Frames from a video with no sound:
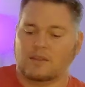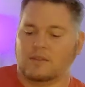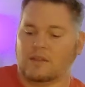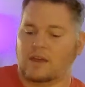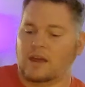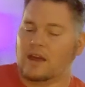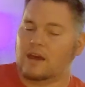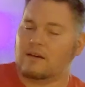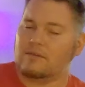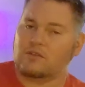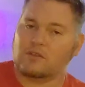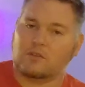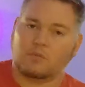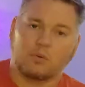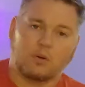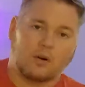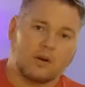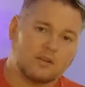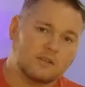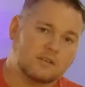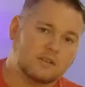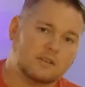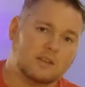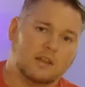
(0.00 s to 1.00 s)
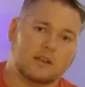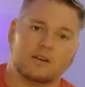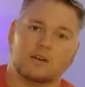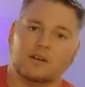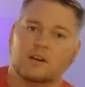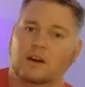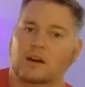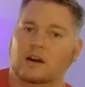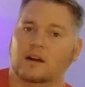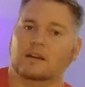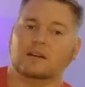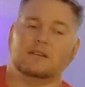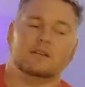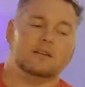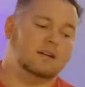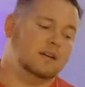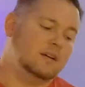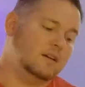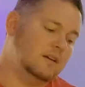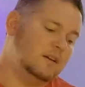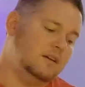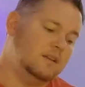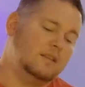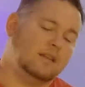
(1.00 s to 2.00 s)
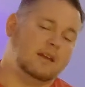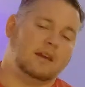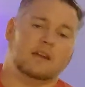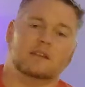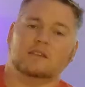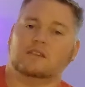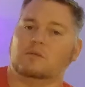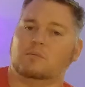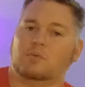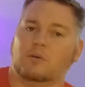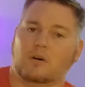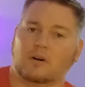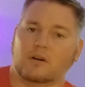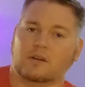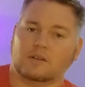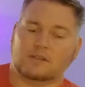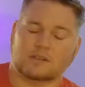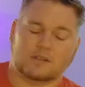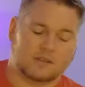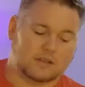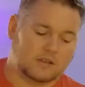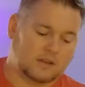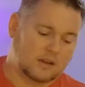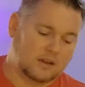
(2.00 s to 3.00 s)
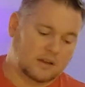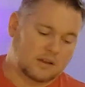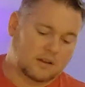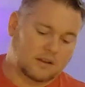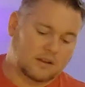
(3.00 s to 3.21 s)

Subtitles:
have their parts that are cut, they get their parts,